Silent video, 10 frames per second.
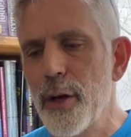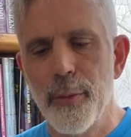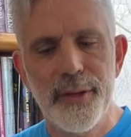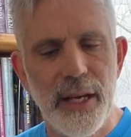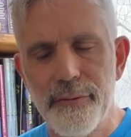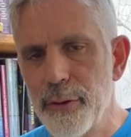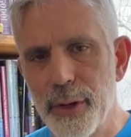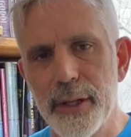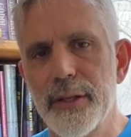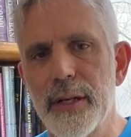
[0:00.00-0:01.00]
almost every
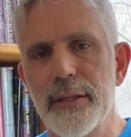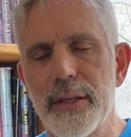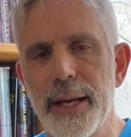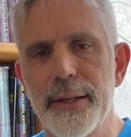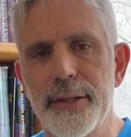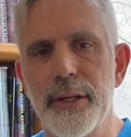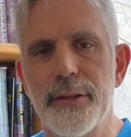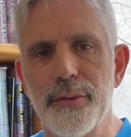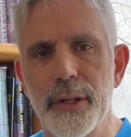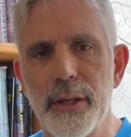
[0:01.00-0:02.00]
Renaissance text is
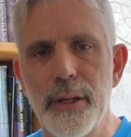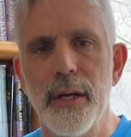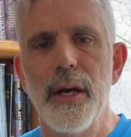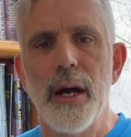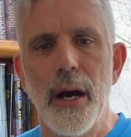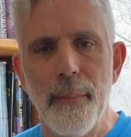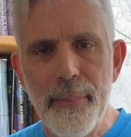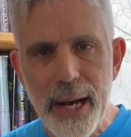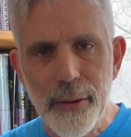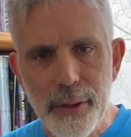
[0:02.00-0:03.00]
really
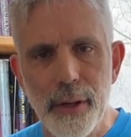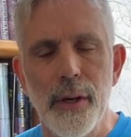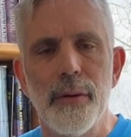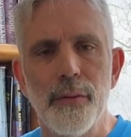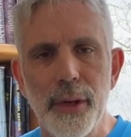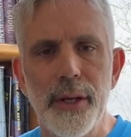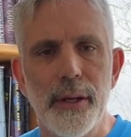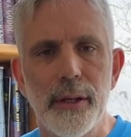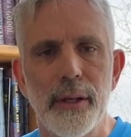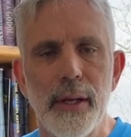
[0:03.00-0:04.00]
about reading.